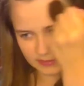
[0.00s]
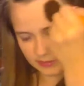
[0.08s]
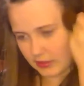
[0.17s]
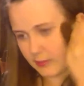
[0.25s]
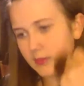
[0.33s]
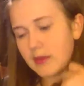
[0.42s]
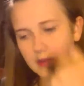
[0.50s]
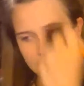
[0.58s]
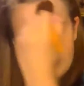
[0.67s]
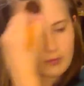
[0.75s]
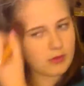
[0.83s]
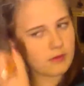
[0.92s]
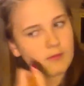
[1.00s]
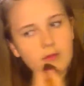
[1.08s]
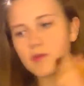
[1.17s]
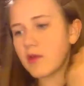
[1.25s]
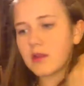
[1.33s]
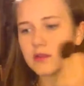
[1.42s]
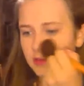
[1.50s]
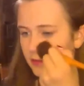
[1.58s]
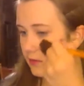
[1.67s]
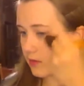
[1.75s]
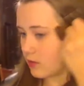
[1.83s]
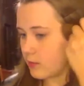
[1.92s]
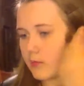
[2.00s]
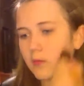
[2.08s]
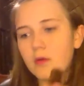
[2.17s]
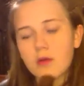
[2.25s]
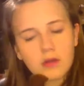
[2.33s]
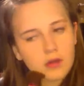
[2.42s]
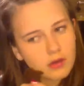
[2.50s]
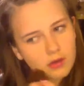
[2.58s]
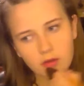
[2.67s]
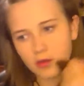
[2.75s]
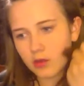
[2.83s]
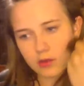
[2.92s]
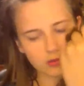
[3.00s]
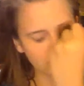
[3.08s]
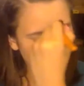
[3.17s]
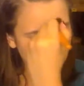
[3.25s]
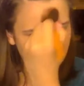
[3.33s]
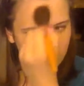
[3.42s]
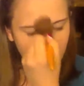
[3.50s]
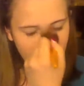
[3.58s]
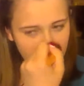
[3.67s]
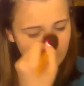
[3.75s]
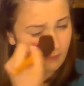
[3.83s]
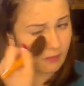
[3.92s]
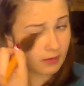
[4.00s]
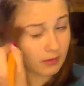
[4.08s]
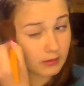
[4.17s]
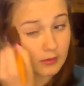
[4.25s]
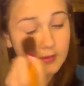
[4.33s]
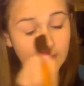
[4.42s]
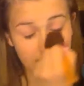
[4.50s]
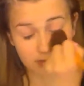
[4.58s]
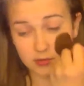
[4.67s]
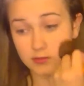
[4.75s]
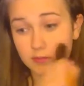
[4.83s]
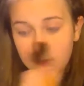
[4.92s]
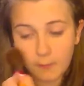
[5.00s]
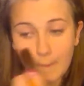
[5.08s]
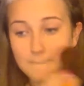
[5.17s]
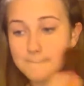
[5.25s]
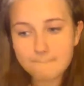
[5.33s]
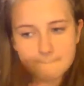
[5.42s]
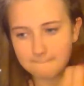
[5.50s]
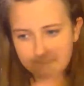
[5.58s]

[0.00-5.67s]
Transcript: Okay, so I put that everywhere under my face. I'm doing a little bit more. So I'm just going already. Oh my gosh, this is from.